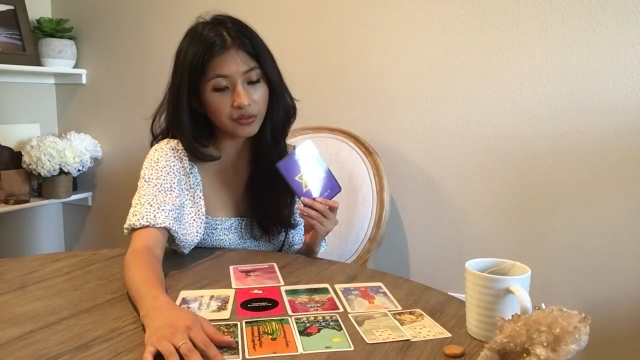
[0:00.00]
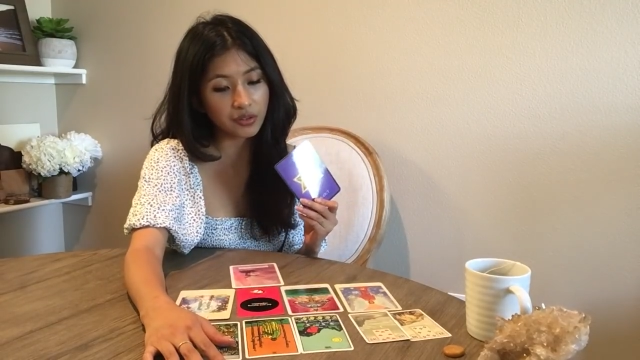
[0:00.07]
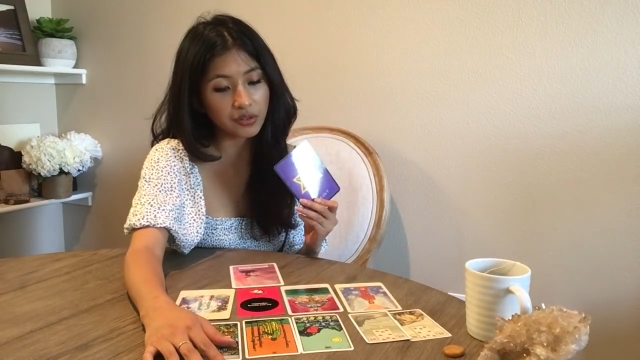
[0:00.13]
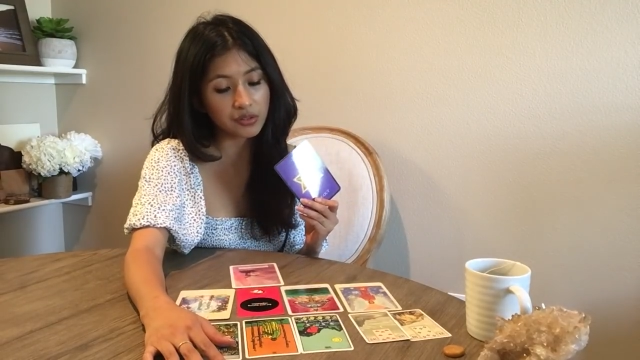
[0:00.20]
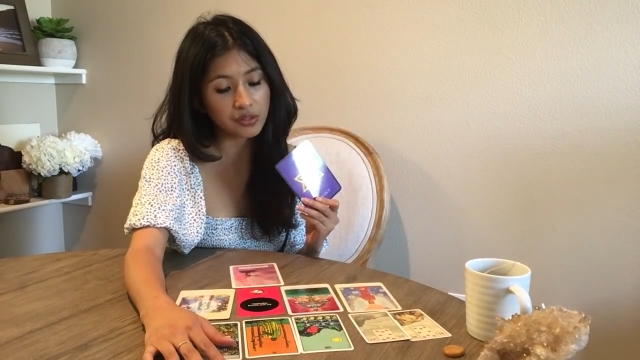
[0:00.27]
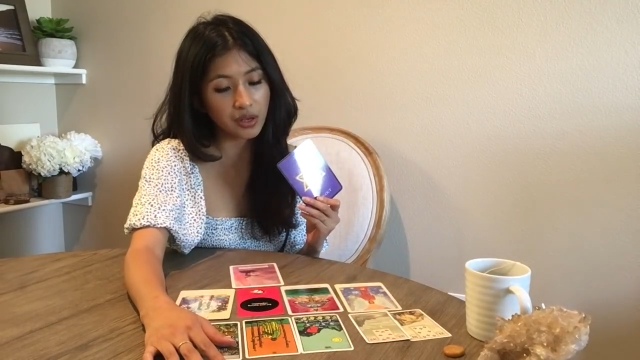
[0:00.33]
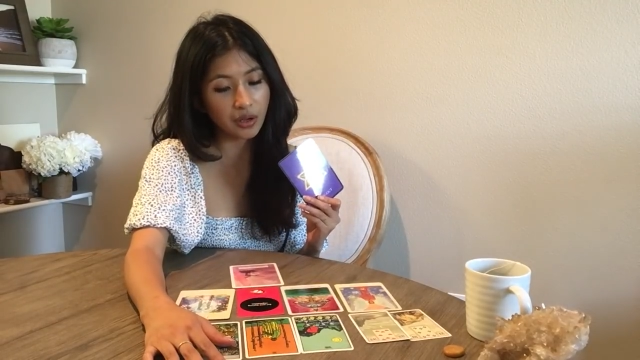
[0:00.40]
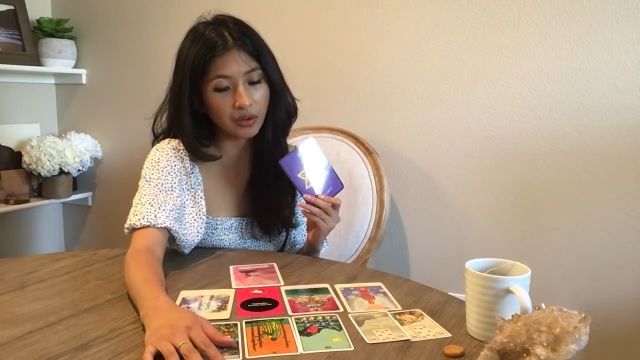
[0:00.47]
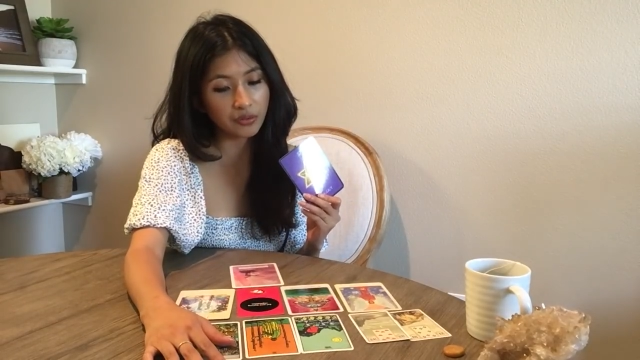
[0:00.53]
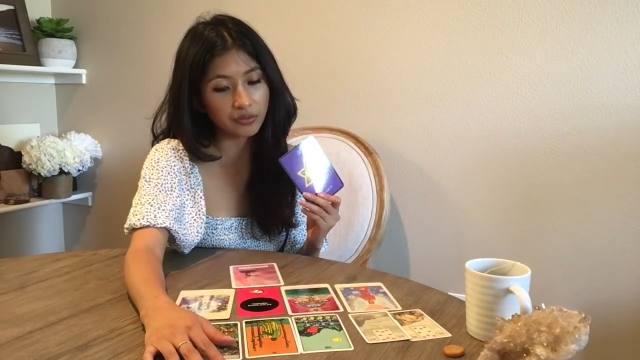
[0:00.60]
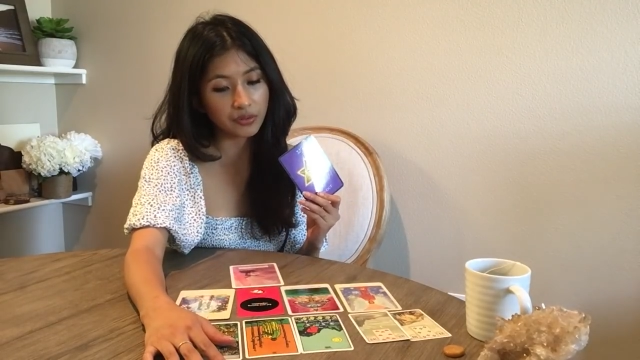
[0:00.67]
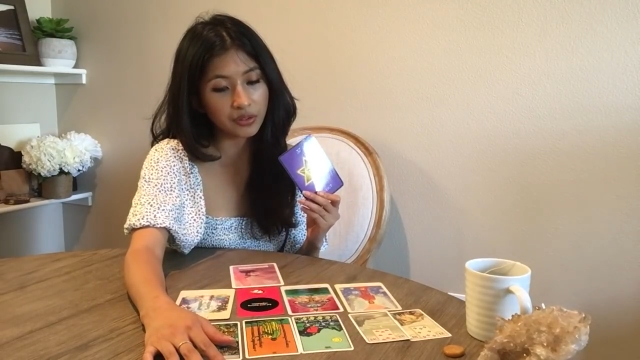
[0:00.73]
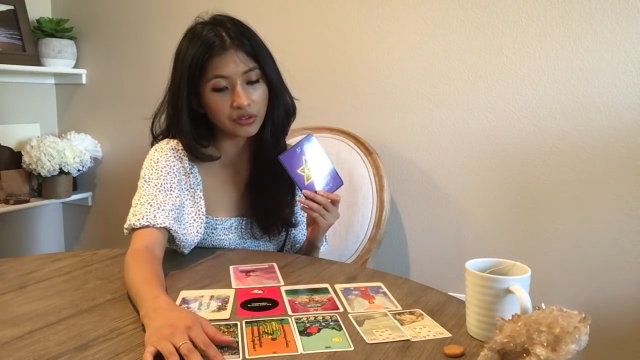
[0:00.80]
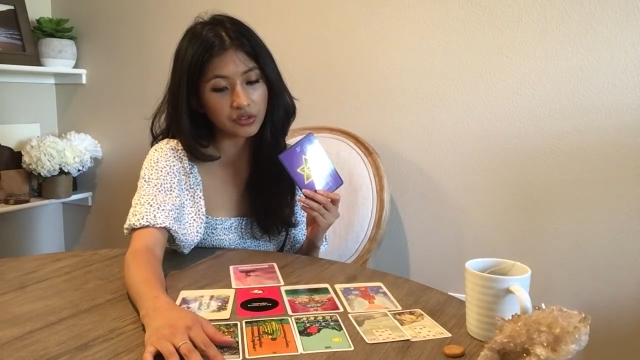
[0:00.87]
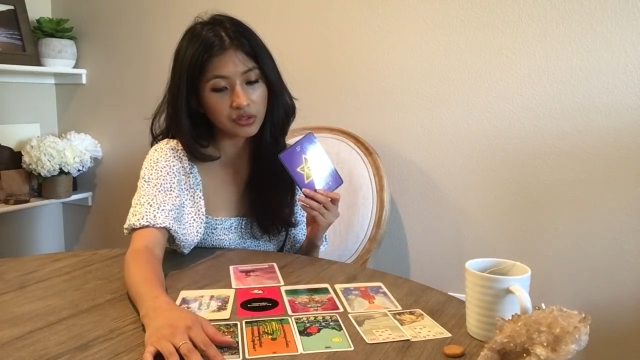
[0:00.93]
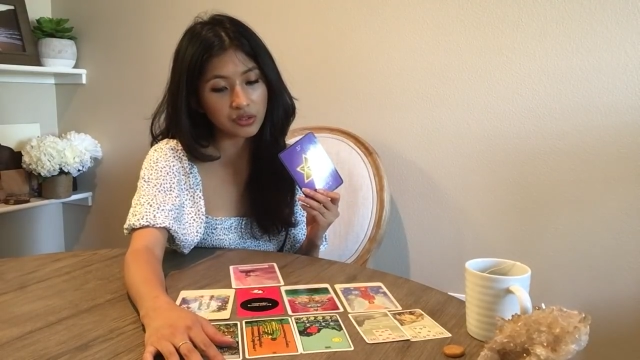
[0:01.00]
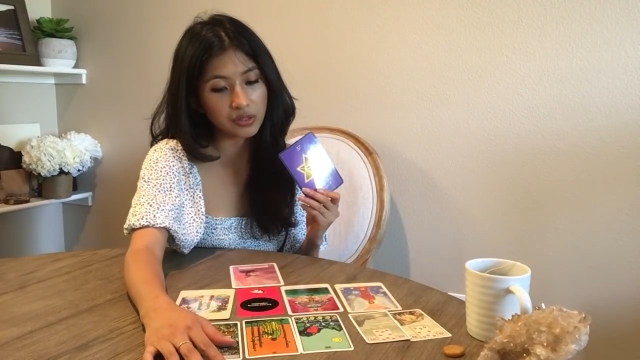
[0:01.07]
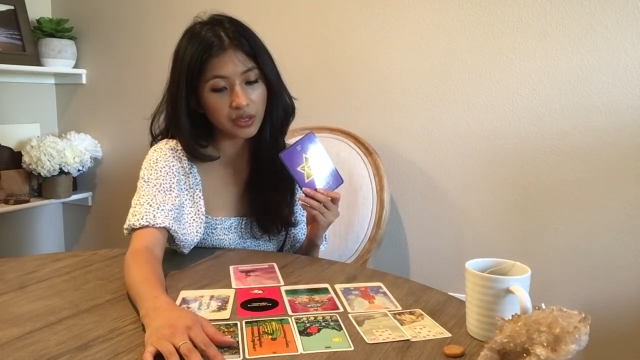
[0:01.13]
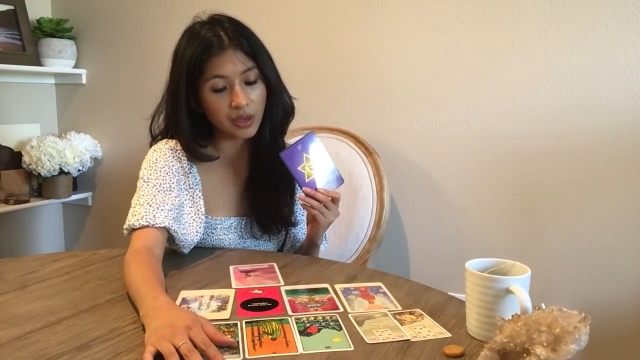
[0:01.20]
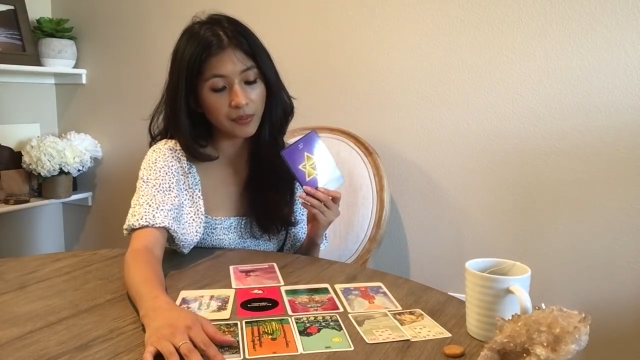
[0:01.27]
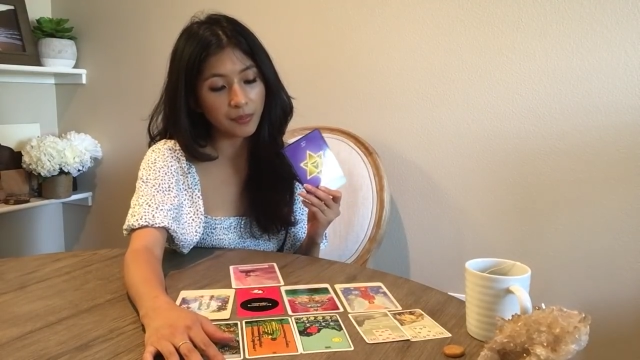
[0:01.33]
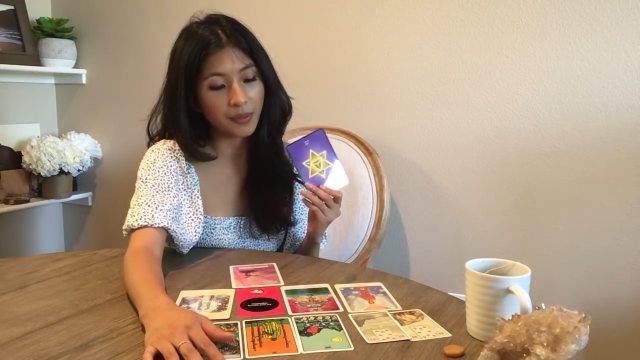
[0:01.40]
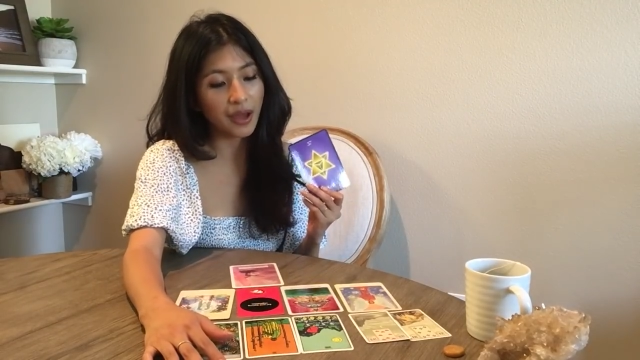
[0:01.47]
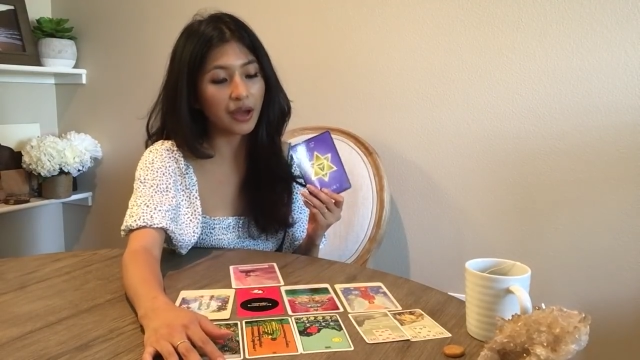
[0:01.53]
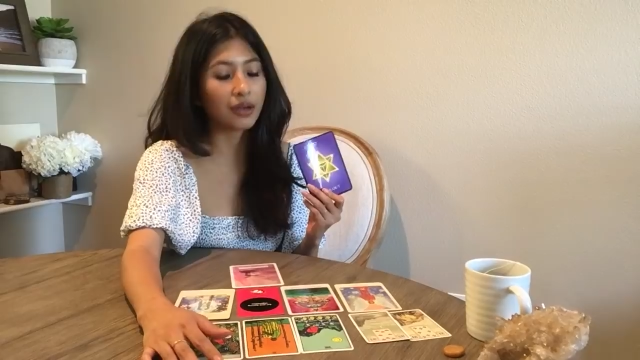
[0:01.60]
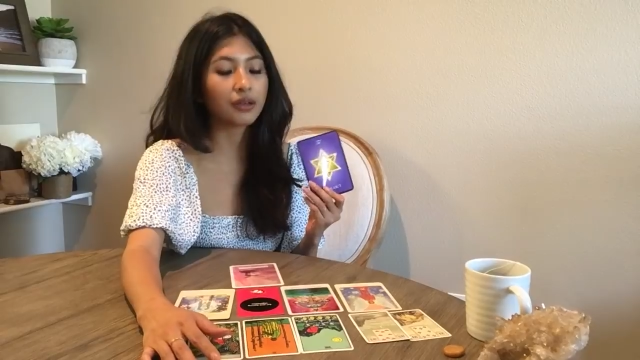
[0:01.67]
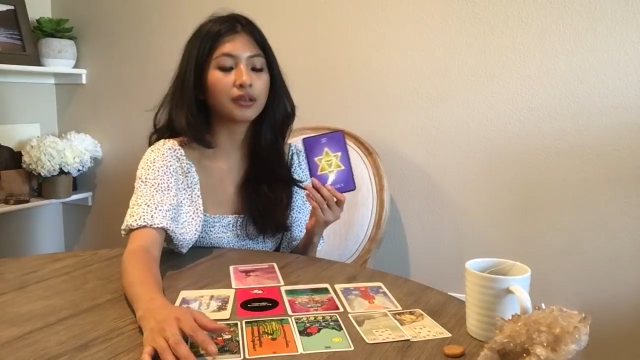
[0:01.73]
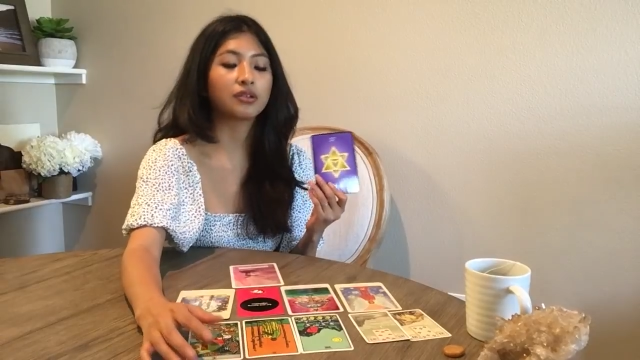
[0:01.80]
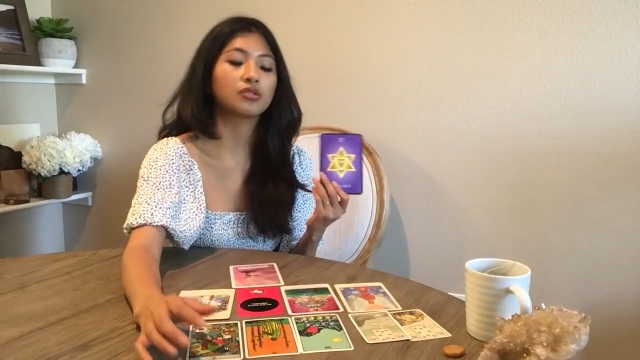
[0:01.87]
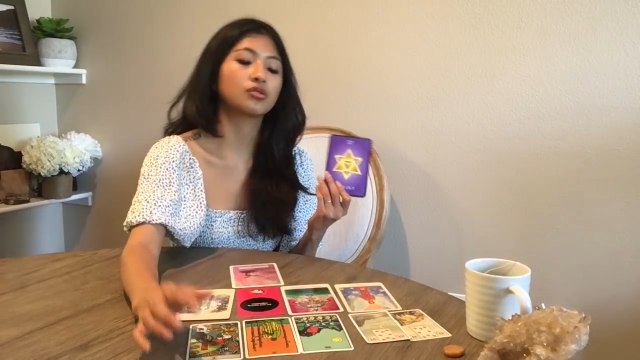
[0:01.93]
yourself and just get
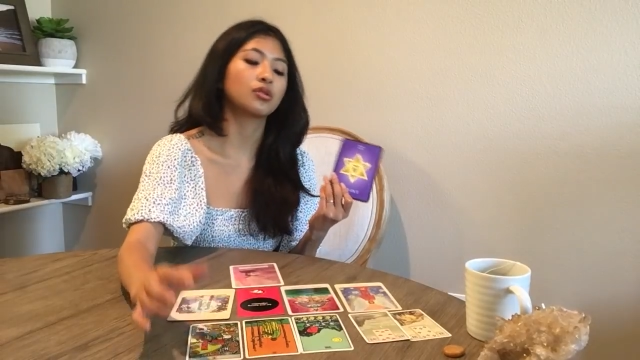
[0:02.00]
back